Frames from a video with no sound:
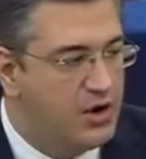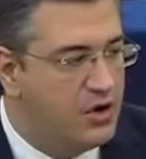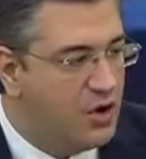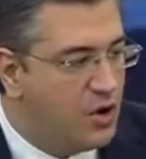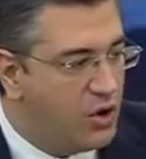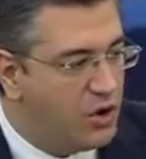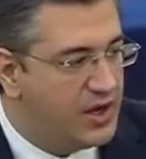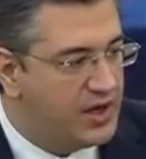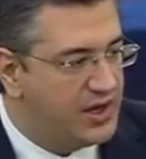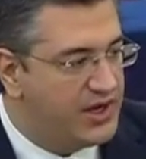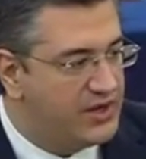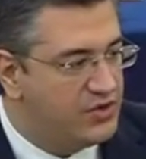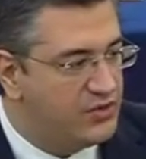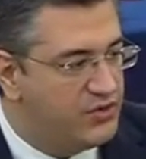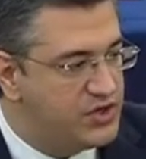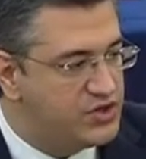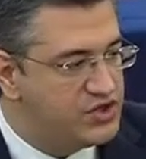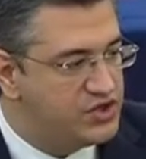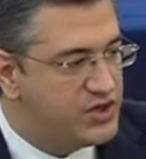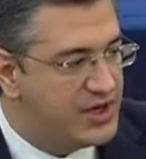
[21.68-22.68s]
Locally
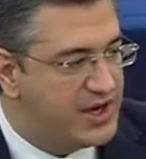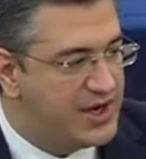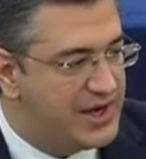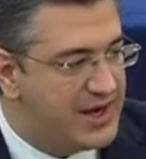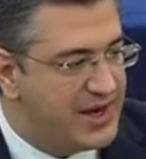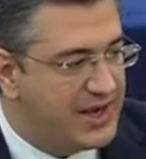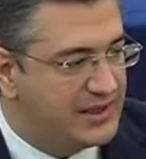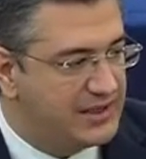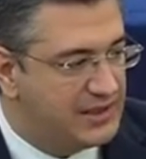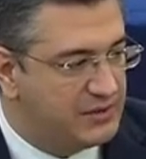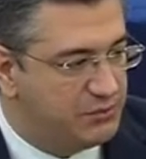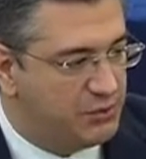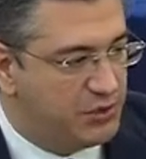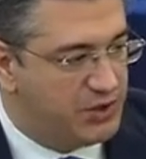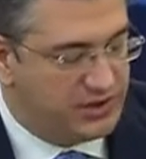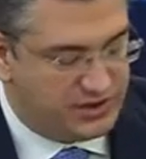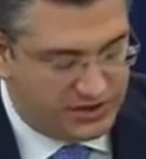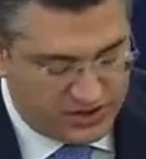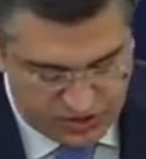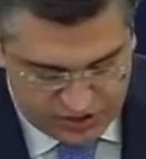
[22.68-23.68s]
and regionally elected
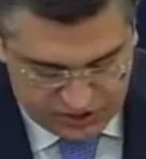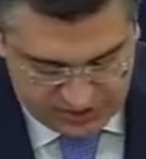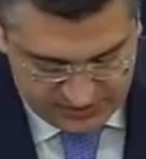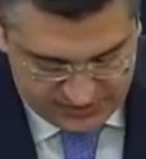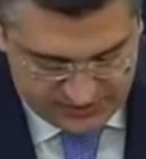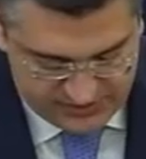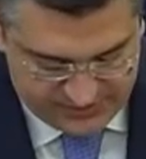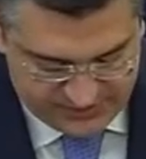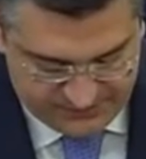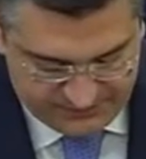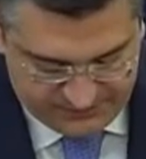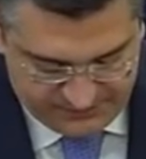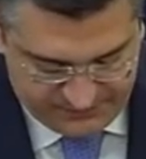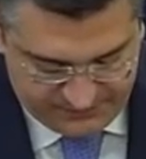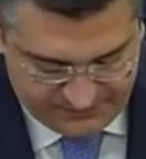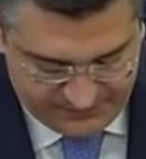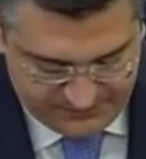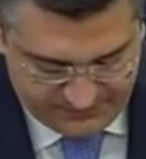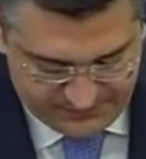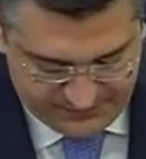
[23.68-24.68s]
politicians
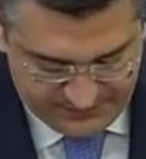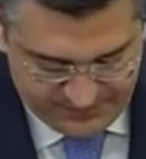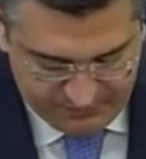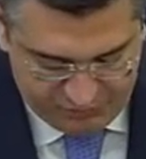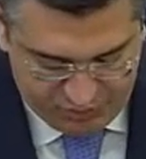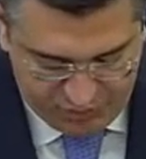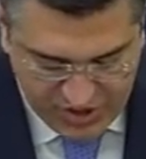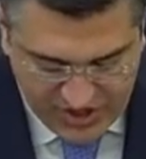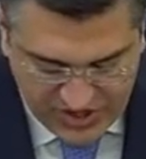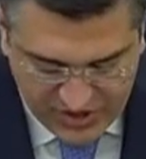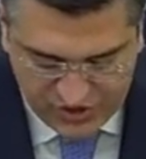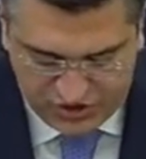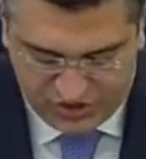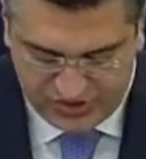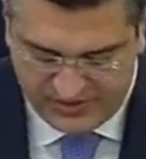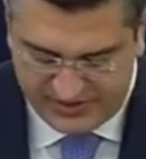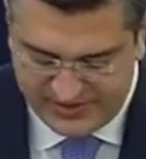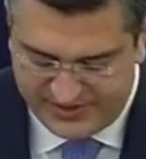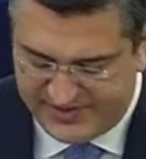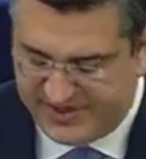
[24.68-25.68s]

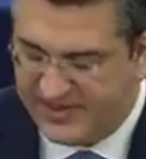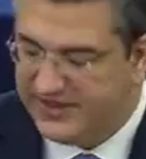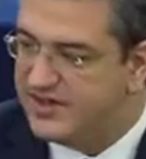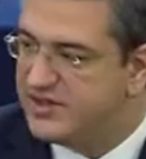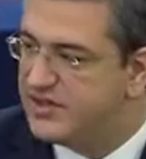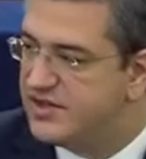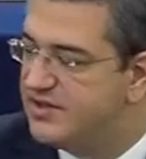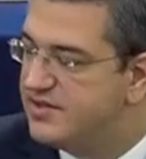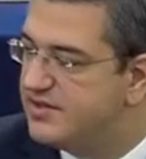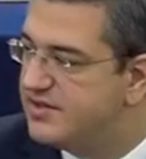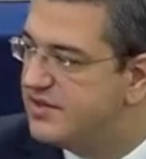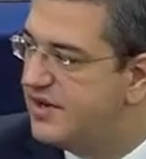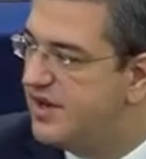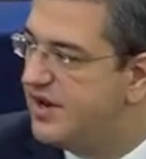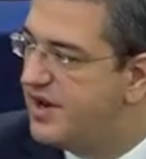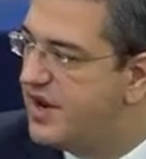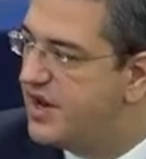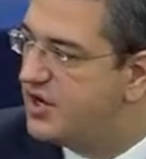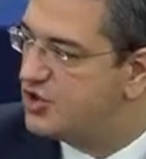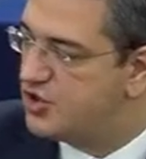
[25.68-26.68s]
bridge citizens
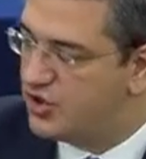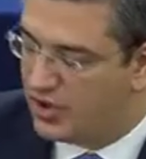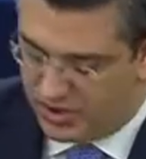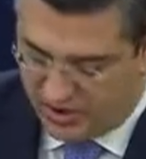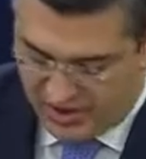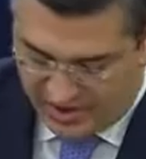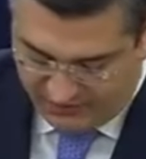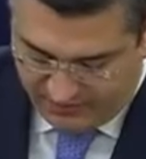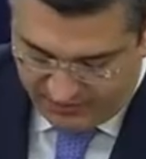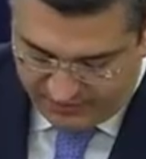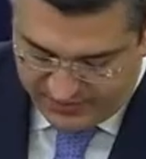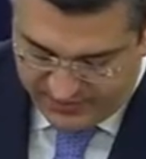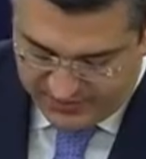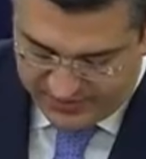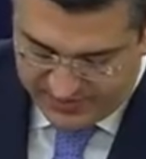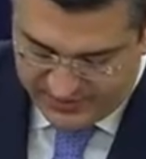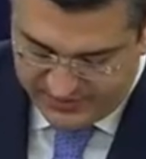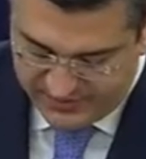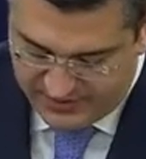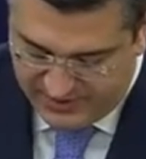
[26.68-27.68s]
and national
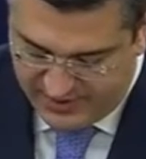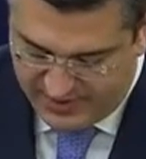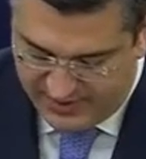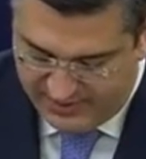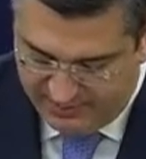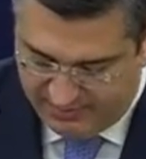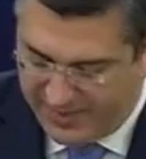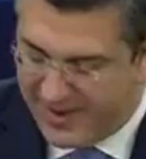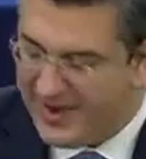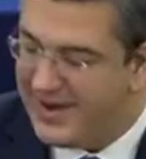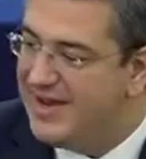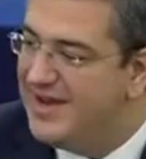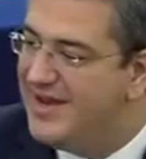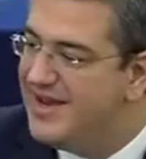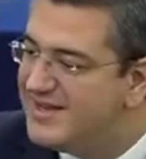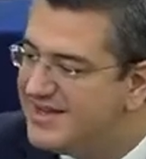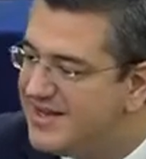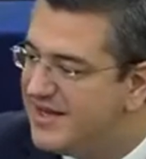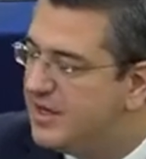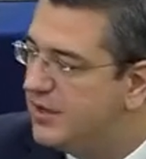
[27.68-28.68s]
governments by
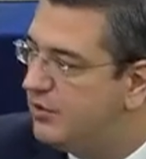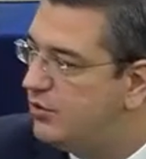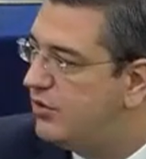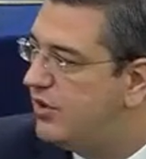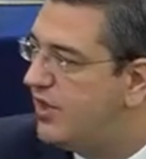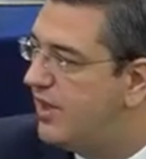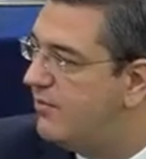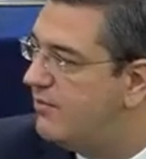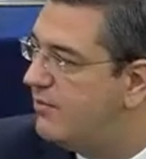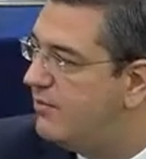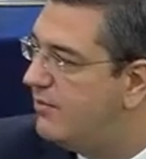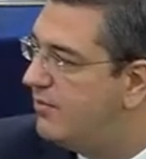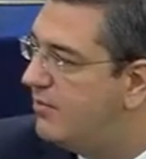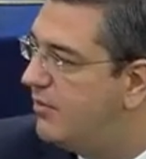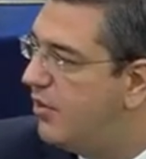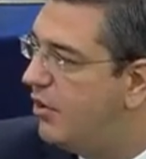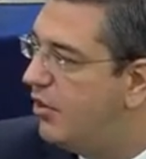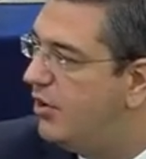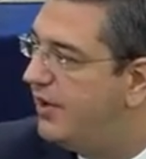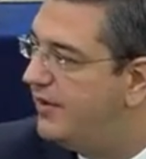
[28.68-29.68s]
listening to them
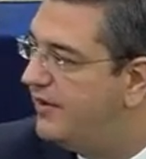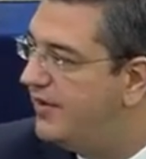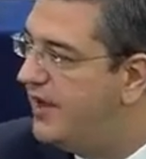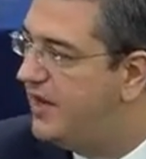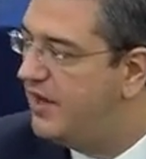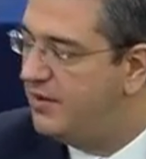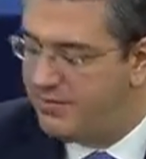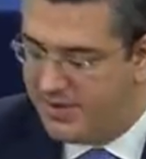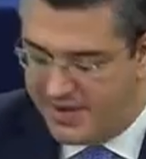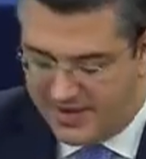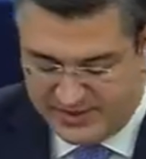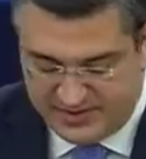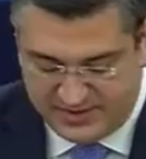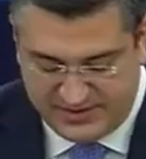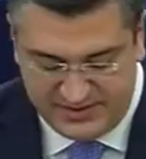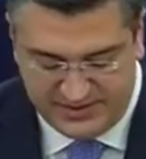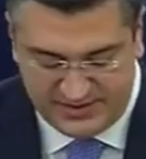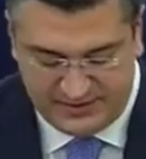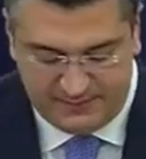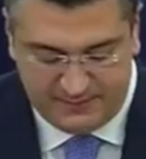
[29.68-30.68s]
on a daily
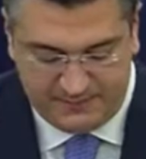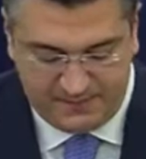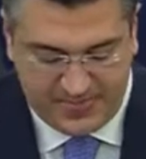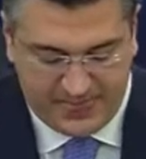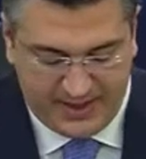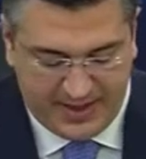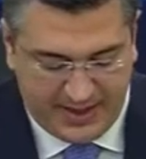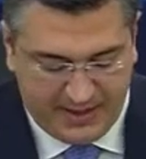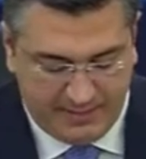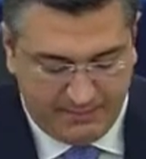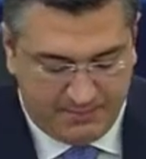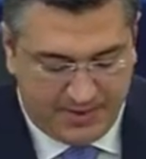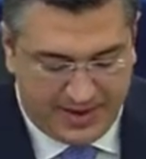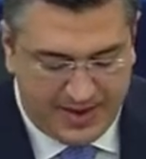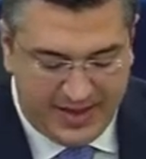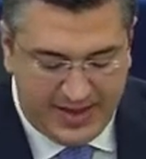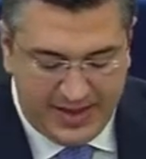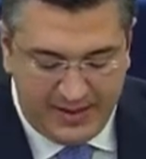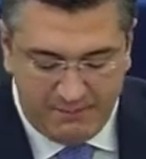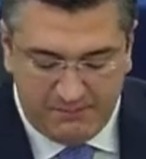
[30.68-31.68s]
basis,
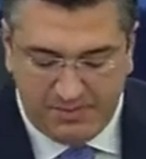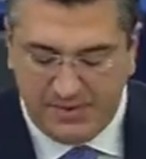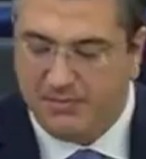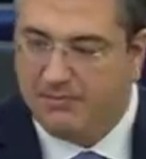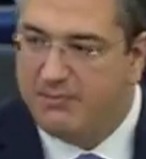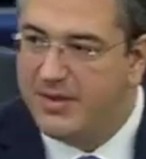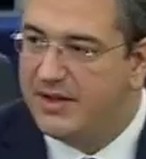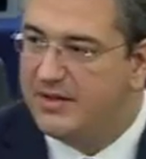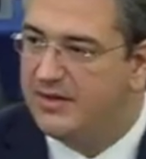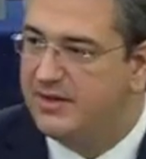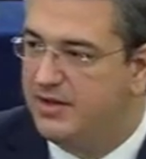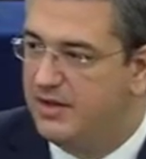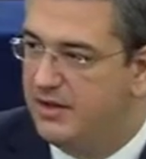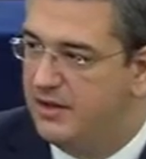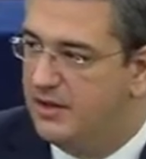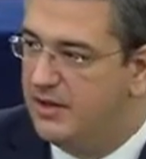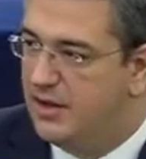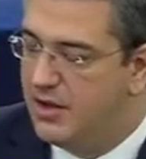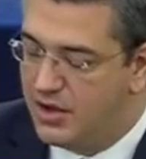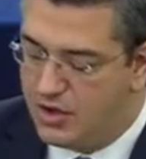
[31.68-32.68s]
by implementing
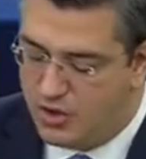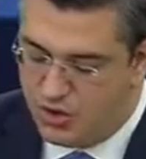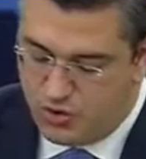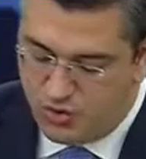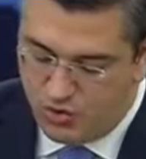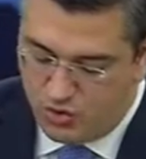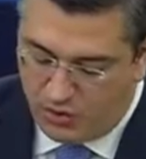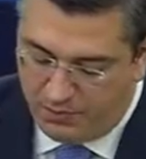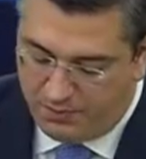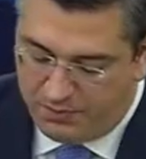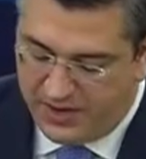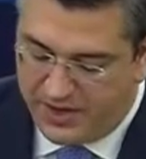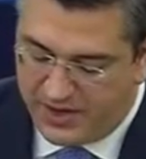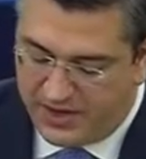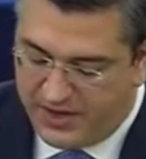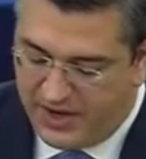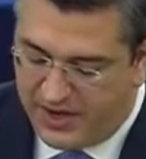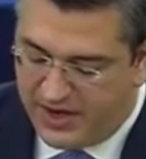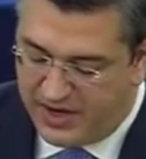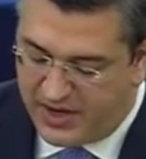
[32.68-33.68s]

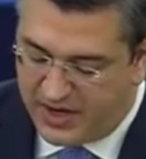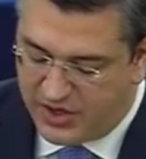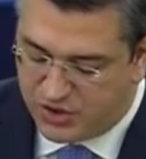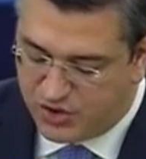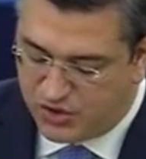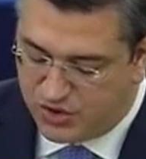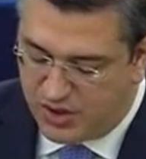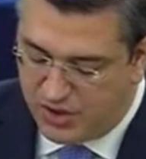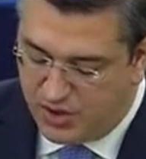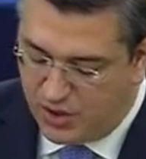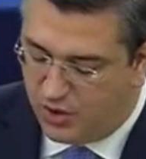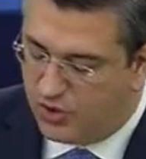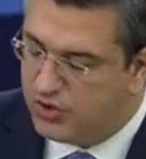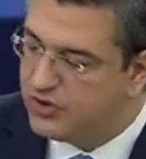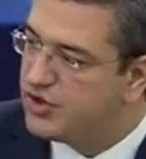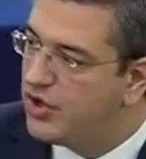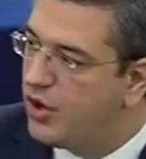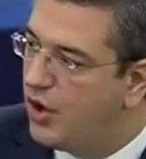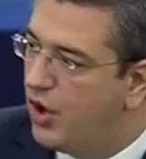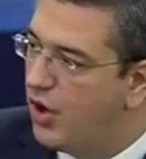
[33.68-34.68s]
European and national
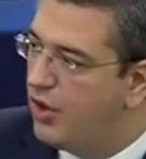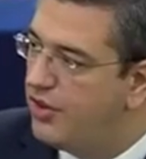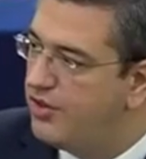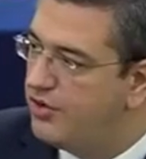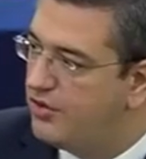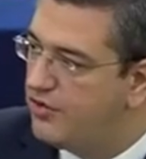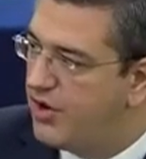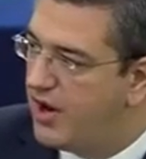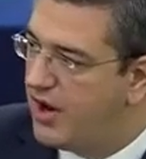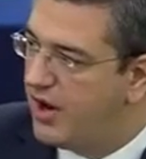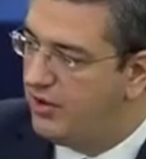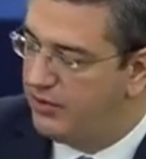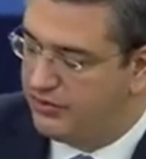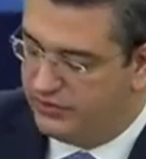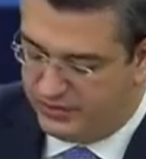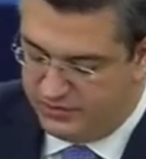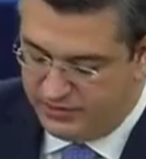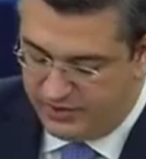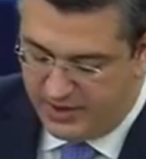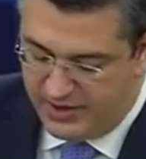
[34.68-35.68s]
laws on the
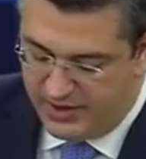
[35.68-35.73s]
ground,